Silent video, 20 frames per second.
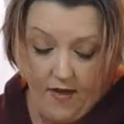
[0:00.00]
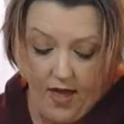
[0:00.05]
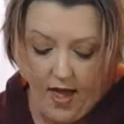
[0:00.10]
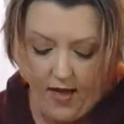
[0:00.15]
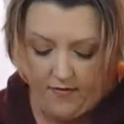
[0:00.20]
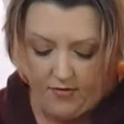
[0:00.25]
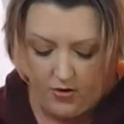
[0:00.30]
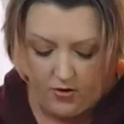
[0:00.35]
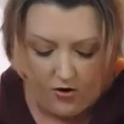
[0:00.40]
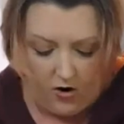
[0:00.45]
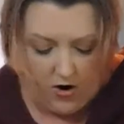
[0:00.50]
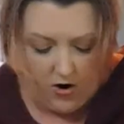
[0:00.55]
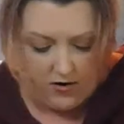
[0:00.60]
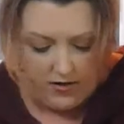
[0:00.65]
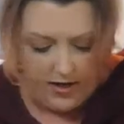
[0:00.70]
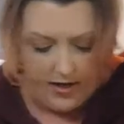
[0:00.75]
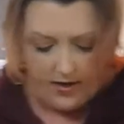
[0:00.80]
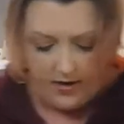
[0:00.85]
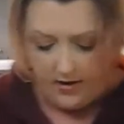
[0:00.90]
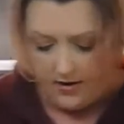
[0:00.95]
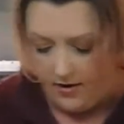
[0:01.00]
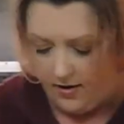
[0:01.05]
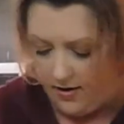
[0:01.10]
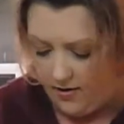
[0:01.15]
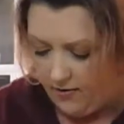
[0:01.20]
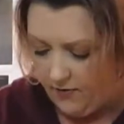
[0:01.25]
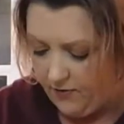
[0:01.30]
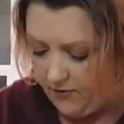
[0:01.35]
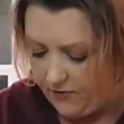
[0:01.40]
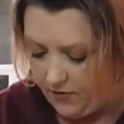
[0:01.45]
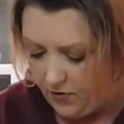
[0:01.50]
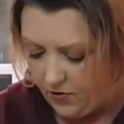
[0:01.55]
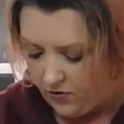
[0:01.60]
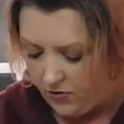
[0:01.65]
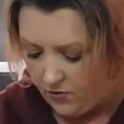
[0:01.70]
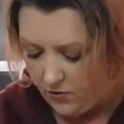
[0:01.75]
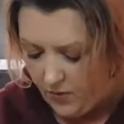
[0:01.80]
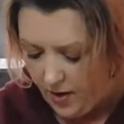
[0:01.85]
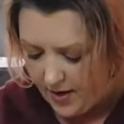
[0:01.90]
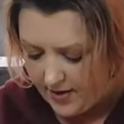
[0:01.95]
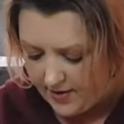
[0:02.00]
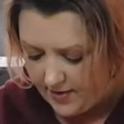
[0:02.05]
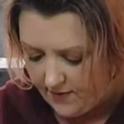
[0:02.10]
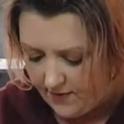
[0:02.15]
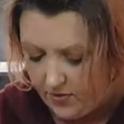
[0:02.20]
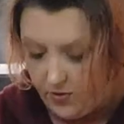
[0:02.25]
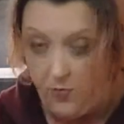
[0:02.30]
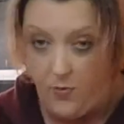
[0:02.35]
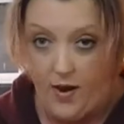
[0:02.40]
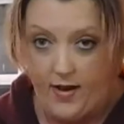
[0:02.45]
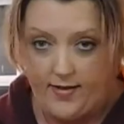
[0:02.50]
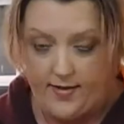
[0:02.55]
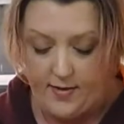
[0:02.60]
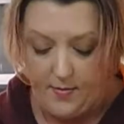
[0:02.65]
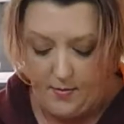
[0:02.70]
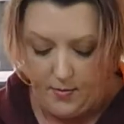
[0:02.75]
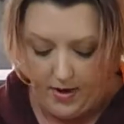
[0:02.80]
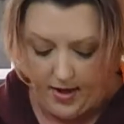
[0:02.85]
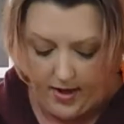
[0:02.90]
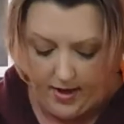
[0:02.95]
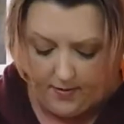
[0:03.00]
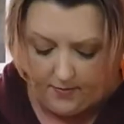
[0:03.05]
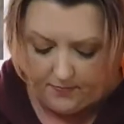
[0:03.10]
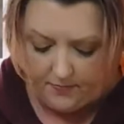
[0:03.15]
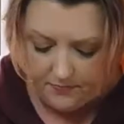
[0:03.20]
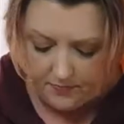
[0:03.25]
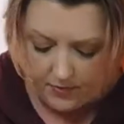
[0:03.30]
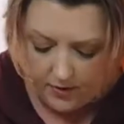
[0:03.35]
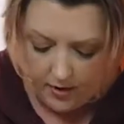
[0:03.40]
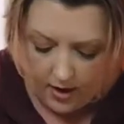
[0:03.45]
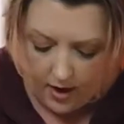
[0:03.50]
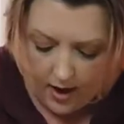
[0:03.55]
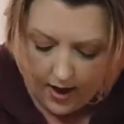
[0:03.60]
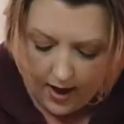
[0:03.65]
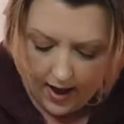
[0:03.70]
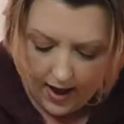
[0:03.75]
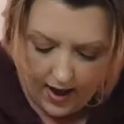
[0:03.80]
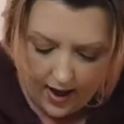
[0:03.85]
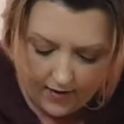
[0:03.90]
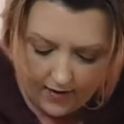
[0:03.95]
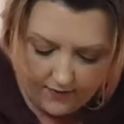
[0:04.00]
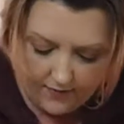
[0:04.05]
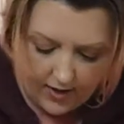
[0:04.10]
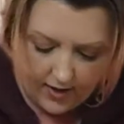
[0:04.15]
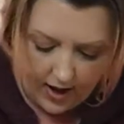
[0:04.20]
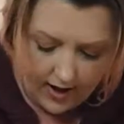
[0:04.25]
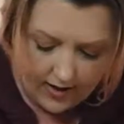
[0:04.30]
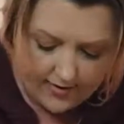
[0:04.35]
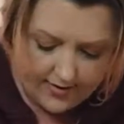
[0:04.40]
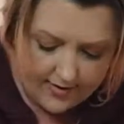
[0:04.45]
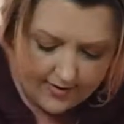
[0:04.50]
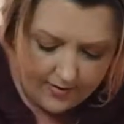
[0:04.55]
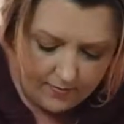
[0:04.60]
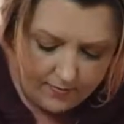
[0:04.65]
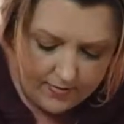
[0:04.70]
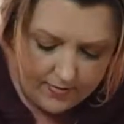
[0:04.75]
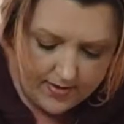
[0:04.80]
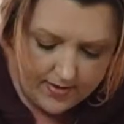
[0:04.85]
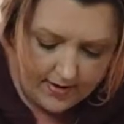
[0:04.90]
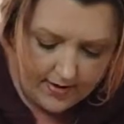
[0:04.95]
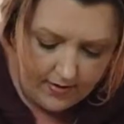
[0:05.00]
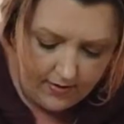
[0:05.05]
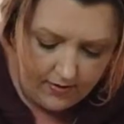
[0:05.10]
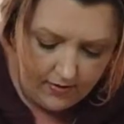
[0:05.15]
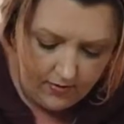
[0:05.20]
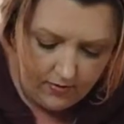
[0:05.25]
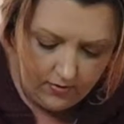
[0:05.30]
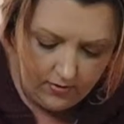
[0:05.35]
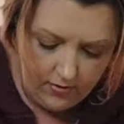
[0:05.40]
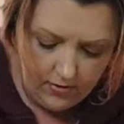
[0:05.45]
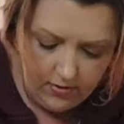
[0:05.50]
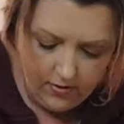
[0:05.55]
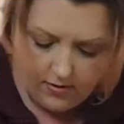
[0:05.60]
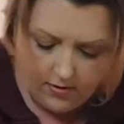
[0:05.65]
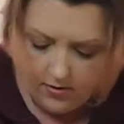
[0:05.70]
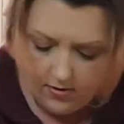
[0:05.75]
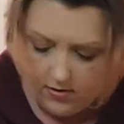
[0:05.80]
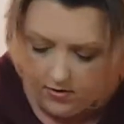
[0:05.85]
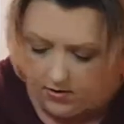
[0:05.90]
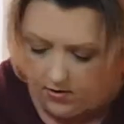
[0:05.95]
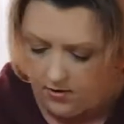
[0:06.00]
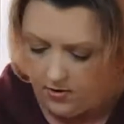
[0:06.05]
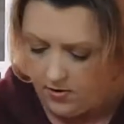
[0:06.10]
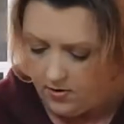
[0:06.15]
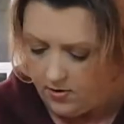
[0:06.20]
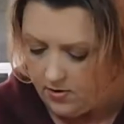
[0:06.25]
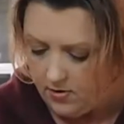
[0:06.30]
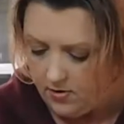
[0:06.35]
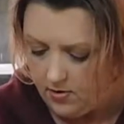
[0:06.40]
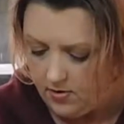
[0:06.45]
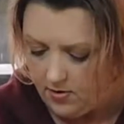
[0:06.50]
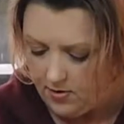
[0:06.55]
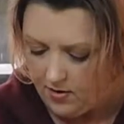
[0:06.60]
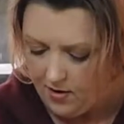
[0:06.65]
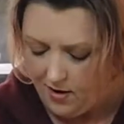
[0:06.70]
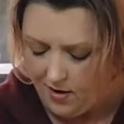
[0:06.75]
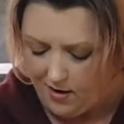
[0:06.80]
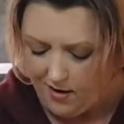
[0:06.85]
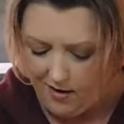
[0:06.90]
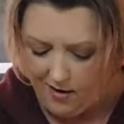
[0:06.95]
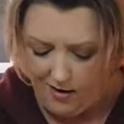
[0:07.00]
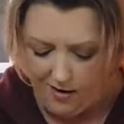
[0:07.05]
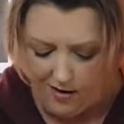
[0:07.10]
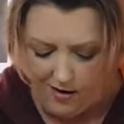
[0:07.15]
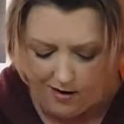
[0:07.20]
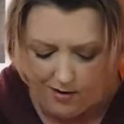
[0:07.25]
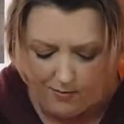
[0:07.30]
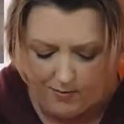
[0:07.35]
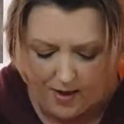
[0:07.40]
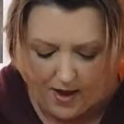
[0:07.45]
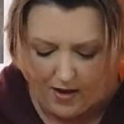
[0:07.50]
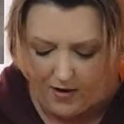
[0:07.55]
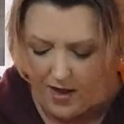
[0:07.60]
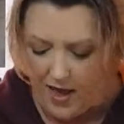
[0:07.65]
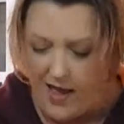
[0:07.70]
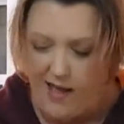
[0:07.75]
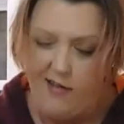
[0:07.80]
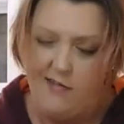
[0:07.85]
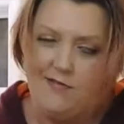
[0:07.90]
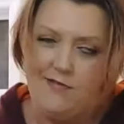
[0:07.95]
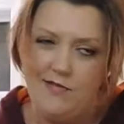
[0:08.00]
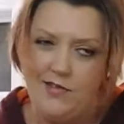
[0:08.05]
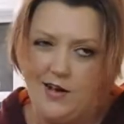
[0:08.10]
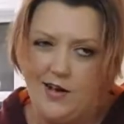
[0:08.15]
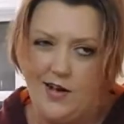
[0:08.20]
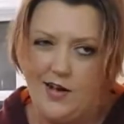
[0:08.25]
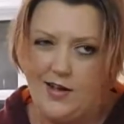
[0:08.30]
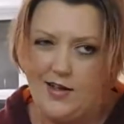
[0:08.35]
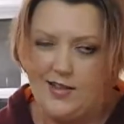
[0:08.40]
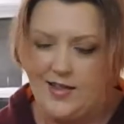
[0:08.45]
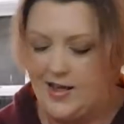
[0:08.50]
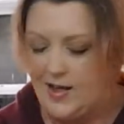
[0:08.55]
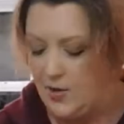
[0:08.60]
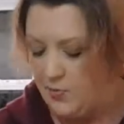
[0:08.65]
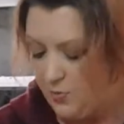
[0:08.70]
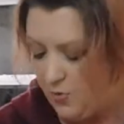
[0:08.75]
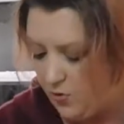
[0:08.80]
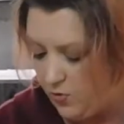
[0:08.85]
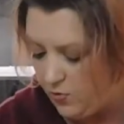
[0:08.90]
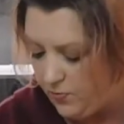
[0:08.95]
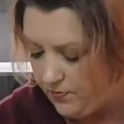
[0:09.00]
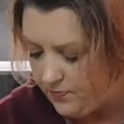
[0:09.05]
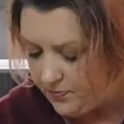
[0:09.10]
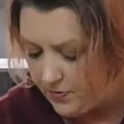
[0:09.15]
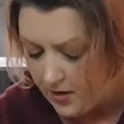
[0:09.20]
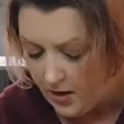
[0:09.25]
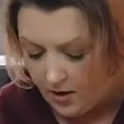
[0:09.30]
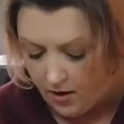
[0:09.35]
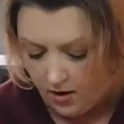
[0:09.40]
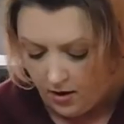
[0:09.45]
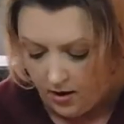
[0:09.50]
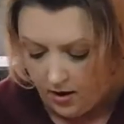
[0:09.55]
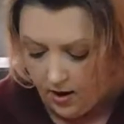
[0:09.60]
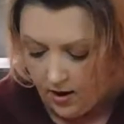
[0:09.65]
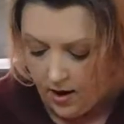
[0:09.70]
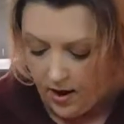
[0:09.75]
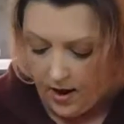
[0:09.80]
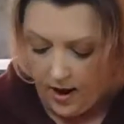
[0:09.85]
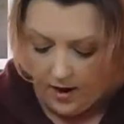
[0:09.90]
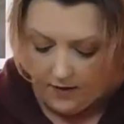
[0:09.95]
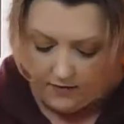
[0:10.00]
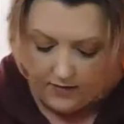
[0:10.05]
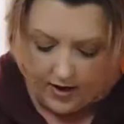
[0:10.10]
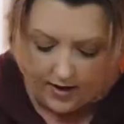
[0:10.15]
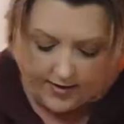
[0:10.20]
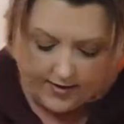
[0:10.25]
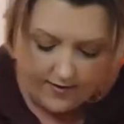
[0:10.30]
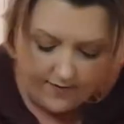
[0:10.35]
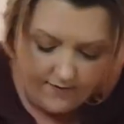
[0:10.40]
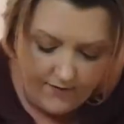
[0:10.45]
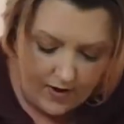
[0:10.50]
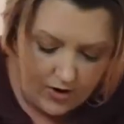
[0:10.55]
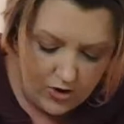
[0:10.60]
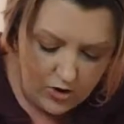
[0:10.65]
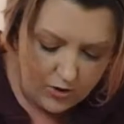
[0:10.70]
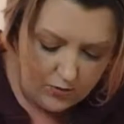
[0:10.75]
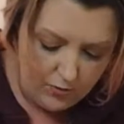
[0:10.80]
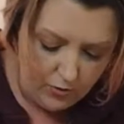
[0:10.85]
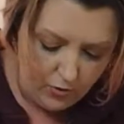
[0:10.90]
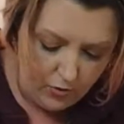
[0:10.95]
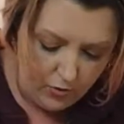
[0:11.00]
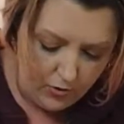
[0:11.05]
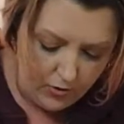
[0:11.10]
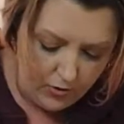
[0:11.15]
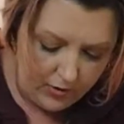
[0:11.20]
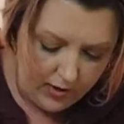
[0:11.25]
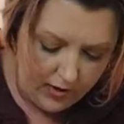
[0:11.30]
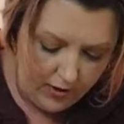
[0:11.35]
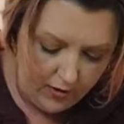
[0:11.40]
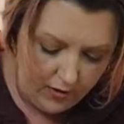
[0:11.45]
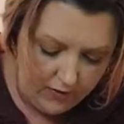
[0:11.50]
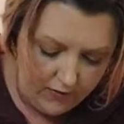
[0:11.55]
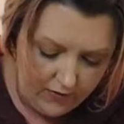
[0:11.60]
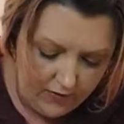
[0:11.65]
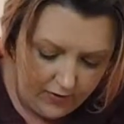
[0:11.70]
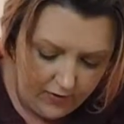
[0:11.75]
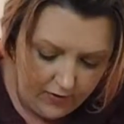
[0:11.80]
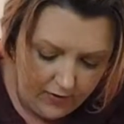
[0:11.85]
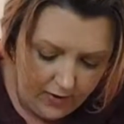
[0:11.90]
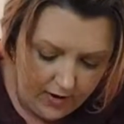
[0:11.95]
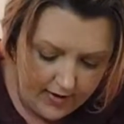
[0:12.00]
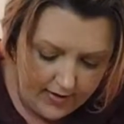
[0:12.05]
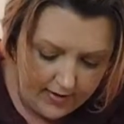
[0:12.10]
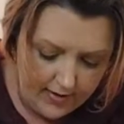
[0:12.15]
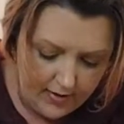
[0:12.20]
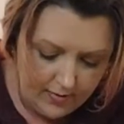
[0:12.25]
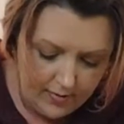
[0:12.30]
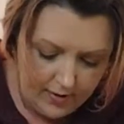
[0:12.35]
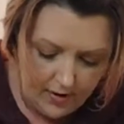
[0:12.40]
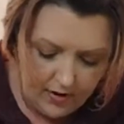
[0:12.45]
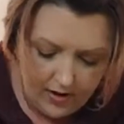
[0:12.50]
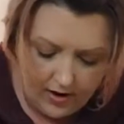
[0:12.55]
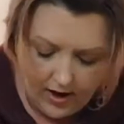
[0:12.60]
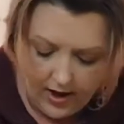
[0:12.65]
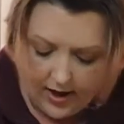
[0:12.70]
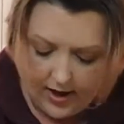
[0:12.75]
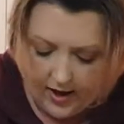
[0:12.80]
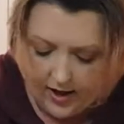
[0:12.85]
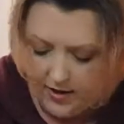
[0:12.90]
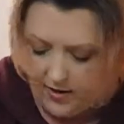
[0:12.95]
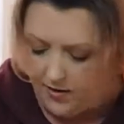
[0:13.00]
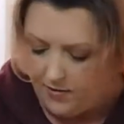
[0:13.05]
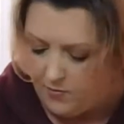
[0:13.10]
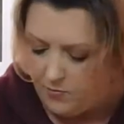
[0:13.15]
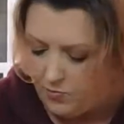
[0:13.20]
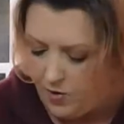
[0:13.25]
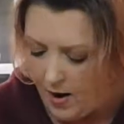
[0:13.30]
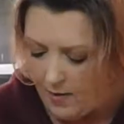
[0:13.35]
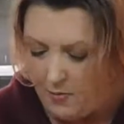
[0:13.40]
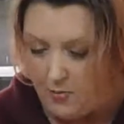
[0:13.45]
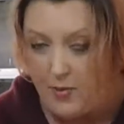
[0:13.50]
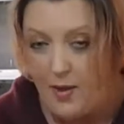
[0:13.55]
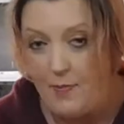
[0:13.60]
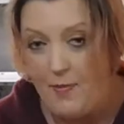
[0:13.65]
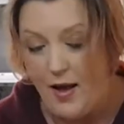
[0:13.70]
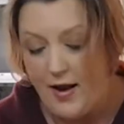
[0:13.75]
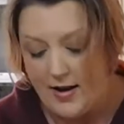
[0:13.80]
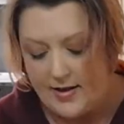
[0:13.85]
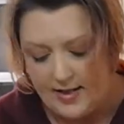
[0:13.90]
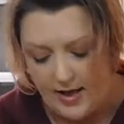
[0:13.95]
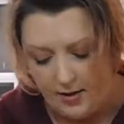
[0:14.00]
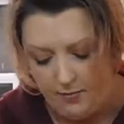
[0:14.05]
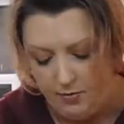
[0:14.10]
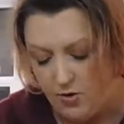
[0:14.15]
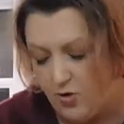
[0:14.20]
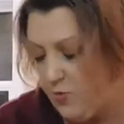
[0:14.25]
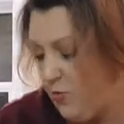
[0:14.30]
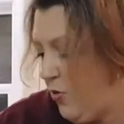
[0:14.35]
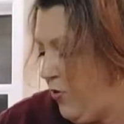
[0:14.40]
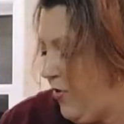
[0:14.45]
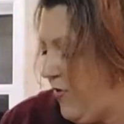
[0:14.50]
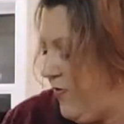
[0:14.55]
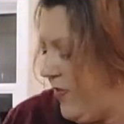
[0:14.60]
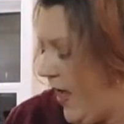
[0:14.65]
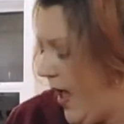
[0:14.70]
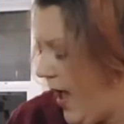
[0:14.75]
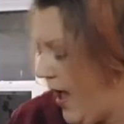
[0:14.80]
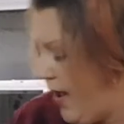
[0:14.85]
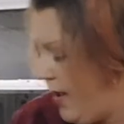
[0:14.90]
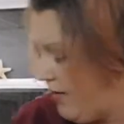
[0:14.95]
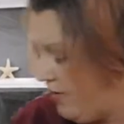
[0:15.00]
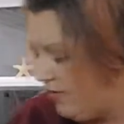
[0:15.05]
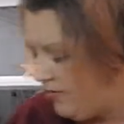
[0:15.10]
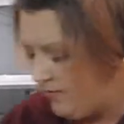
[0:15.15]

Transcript: half the garlic for the rest of the recipe. I've got some dill, about a teaspoon. I've got some vegetable oil here for the rest of the marinade, probably about a tablespoon of that.